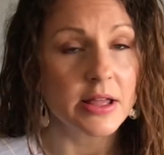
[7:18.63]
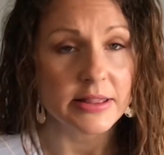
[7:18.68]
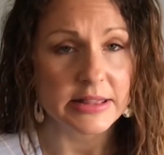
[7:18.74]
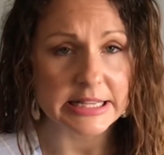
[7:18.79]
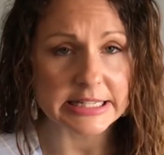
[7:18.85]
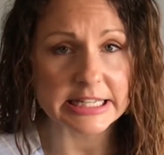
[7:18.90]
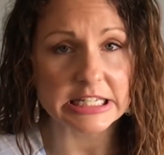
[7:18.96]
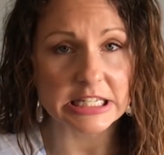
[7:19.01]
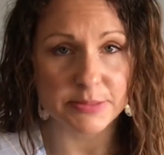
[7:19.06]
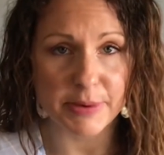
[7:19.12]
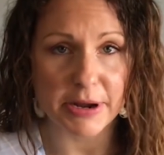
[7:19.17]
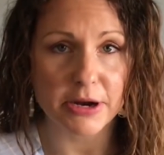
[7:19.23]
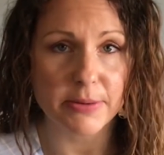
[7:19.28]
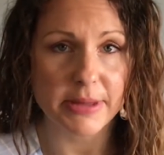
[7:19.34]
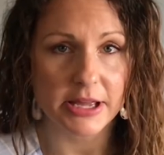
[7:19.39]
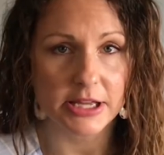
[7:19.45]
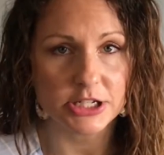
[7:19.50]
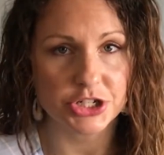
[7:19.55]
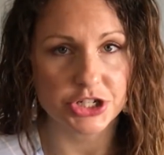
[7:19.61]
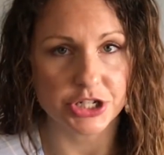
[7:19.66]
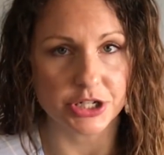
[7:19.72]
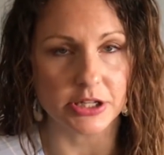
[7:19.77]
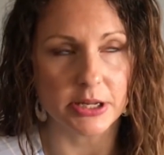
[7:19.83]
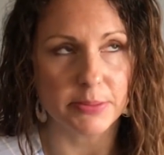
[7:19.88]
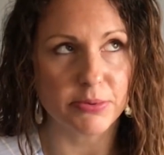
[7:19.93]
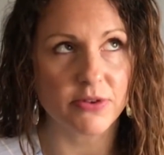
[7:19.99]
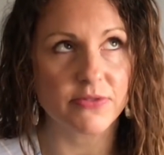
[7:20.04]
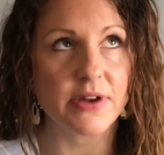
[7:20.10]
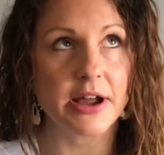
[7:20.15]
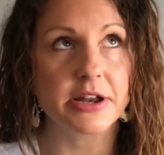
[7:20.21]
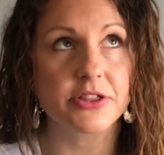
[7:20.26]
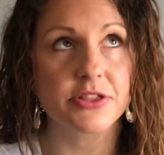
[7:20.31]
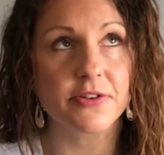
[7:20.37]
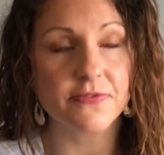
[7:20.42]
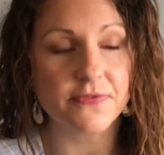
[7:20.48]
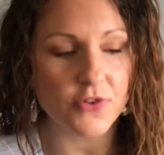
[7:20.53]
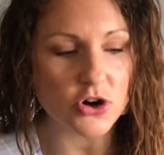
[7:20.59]
This experiment in Chile
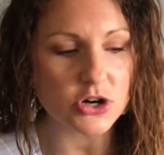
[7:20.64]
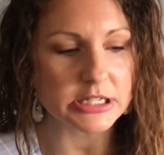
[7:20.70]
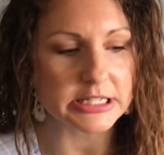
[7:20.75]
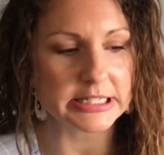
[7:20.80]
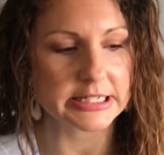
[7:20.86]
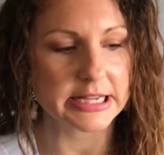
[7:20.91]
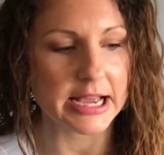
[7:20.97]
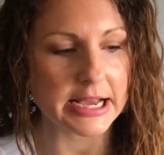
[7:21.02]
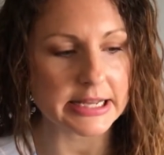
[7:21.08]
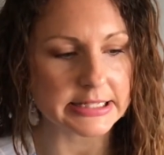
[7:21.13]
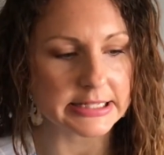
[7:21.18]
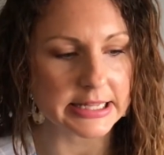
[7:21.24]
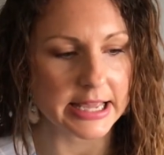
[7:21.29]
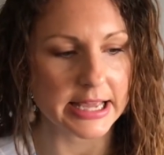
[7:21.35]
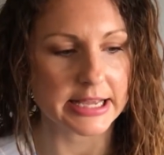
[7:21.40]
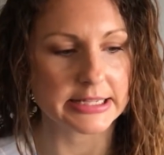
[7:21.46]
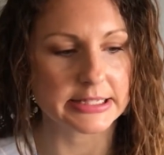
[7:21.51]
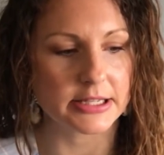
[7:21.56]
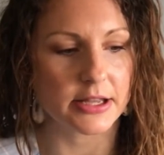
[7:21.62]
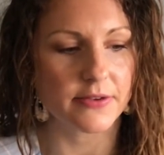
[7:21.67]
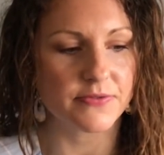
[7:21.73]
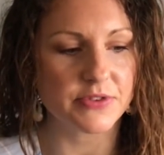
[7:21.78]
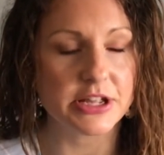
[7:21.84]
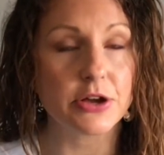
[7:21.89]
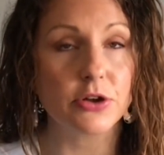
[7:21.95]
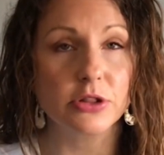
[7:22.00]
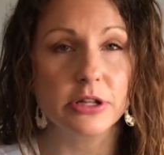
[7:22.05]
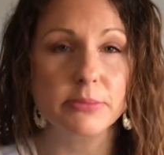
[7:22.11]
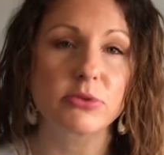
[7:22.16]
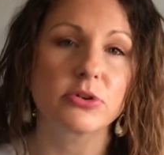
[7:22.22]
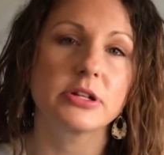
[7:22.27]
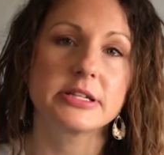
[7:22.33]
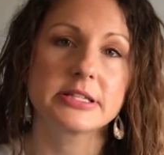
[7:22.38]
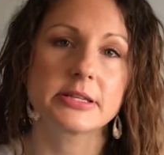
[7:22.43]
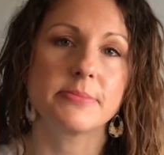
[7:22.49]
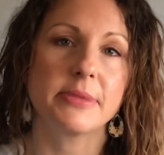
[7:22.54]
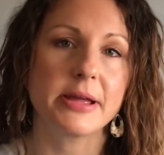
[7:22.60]
provided the first test case of
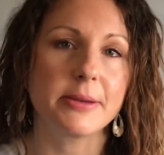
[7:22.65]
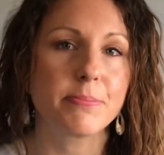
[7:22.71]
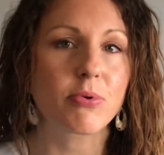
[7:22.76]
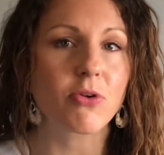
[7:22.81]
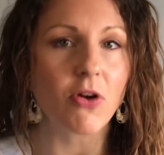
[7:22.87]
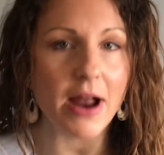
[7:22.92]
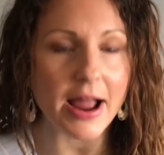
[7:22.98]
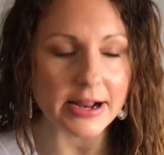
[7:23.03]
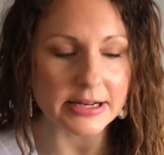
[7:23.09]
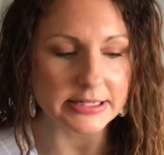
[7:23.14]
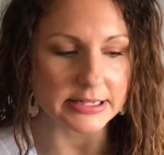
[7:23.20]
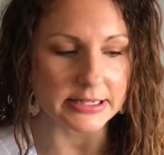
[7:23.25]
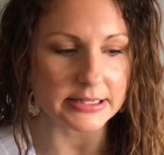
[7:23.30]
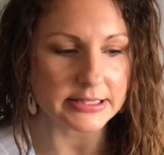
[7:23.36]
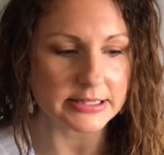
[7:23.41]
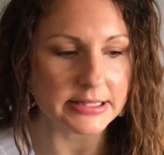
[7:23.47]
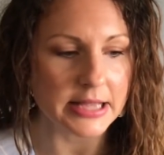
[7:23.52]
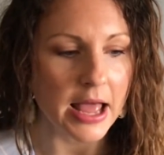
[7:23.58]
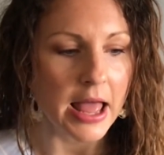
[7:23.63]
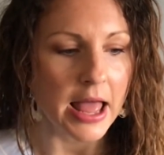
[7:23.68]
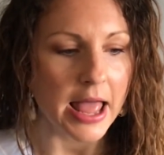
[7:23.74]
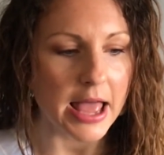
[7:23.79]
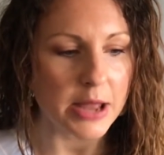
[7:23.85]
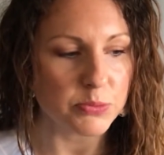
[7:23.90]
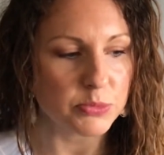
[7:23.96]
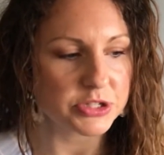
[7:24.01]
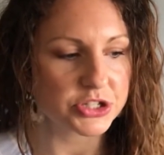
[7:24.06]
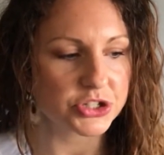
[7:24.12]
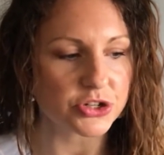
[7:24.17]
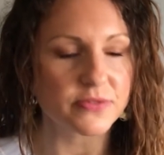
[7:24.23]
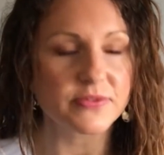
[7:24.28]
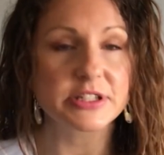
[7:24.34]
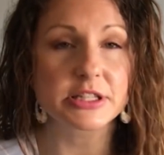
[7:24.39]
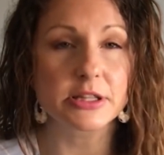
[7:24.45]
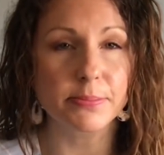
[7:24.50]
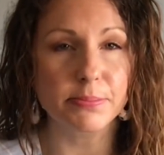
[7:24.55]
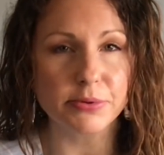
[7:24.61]
neoliberalism in practice and would serve
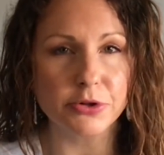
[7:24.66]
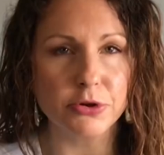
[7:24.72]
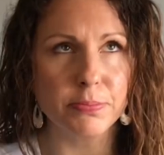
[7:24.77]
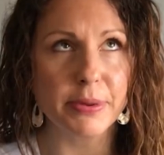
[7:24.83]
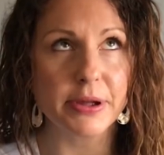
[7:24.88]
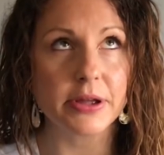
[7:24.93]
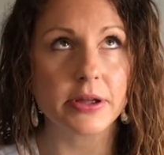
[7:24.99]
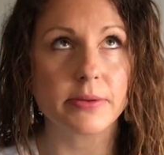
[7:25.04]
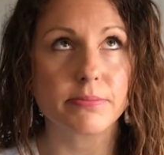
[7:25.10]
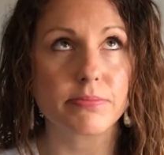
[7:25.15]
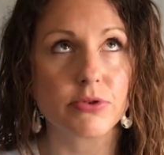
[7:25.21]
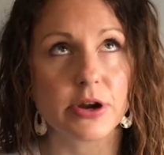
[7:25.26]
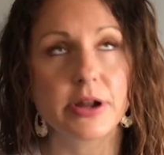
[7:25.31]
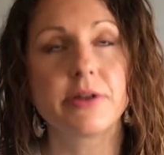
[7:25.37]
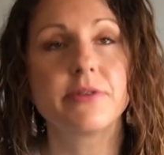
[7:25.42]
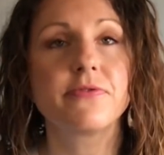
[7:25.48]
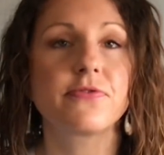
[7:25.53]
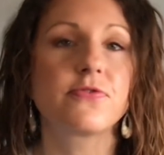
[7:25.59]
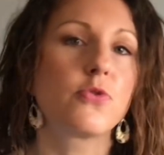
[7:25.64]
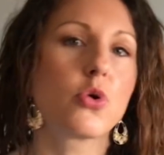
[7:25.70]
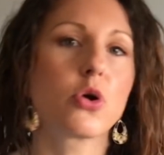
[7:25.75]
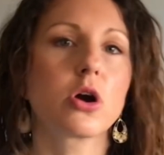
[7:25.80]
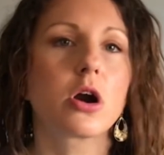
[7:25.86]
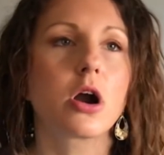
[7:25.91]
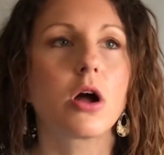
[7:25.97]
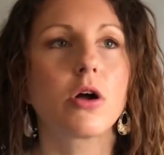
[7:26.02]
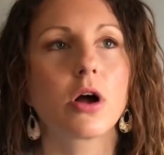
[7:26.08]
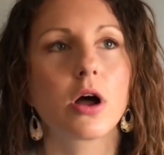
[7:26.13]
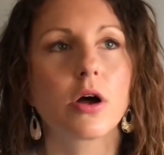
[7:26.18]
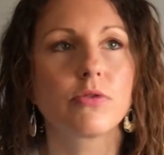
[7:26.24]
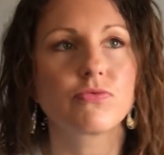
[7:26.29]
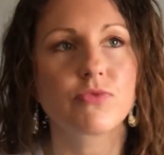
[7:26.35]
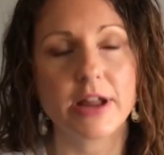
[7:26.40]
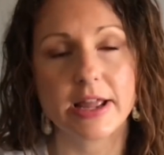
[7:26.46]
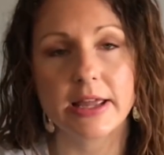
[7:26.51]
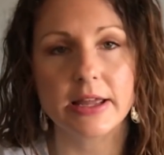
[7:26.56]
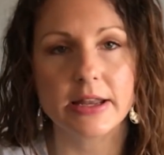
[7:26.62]
as the blueprint for
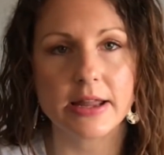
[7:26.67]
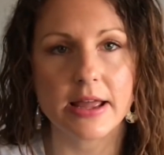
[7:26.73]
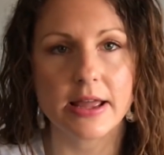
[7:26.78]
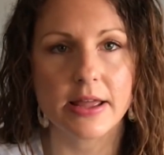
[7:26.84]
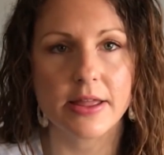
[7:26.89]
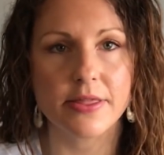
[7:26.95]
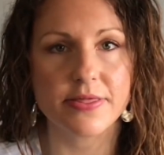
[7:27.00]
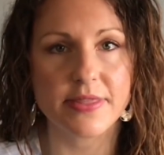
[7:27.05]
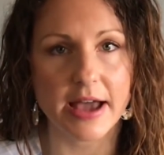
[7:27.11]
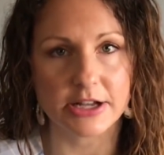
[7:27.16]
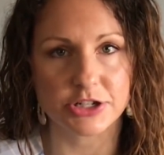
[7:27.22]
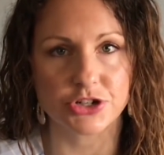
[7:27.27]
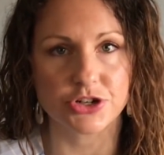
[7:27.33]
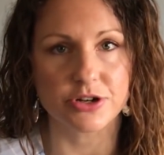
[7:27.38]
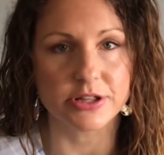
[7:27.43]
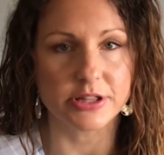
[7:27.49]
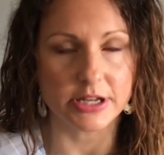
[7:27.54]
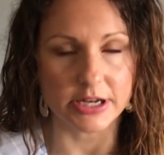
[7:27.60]
Reagan and Thatcher in the